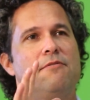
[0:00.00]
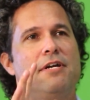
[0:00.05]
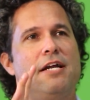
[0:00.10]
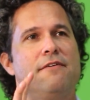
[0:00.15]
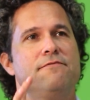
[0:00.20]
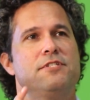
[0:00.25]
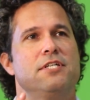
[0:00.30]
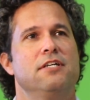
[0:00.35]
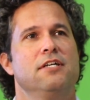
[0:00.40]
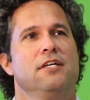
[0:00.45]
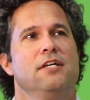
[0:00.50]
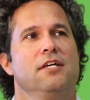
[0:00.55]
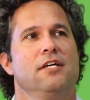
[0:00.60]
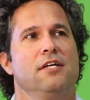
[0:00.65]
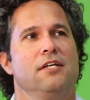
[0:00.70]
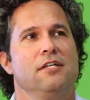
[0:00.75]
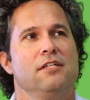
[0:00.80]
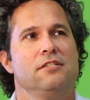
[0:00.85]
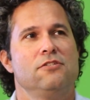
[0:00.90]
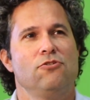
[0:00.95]
would have to
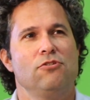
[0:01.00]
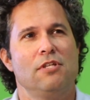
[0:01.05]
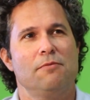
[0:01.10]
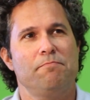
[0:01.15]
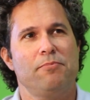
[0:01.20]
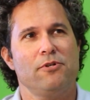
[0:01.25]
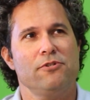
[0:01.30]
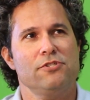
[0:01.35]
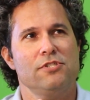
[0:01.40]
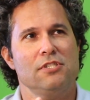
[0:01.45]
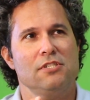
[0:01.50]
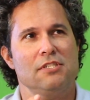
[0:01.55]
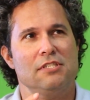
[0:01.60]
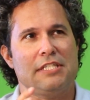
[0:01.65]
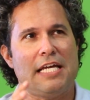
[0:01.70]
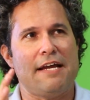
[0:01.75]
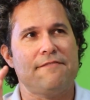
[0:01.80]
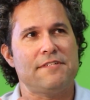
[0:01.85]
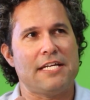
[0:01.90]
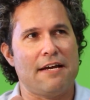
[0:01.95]
do
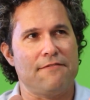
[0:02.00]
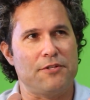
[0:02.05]
they have to